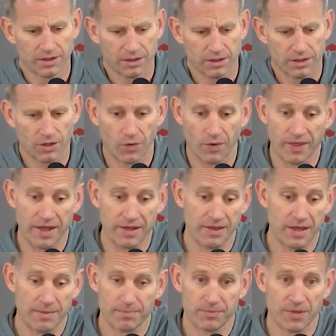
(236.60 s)
you know, and they,
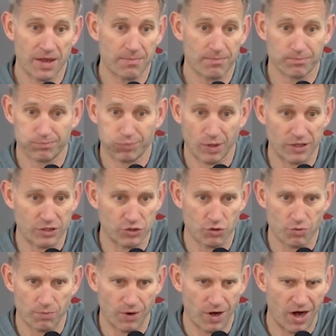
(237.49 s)
they, they play
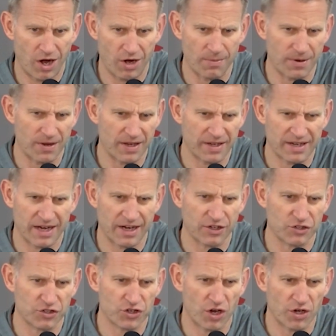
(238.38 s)
super hard, but they kind
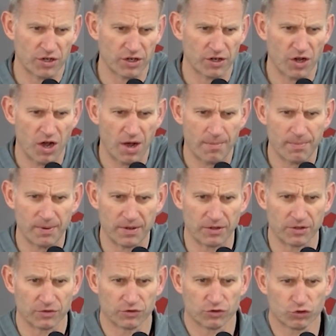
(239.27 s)
of junk it up and
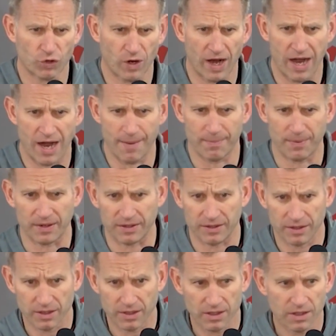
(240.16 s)
they'll trap and,
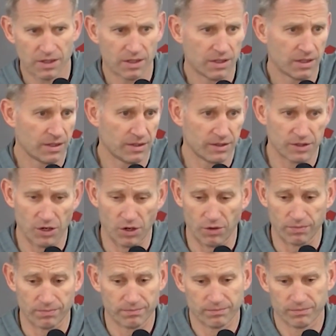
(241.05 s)
you
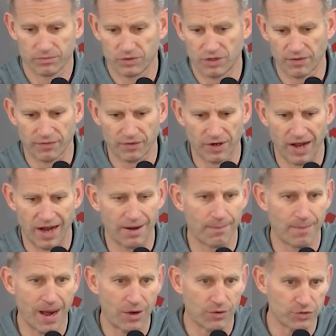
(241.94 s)
know, different out of
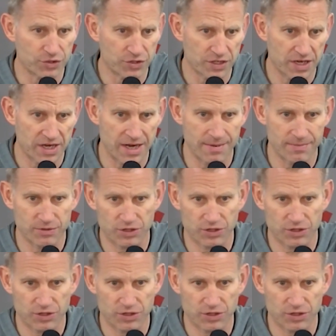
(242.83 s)
bounds schemes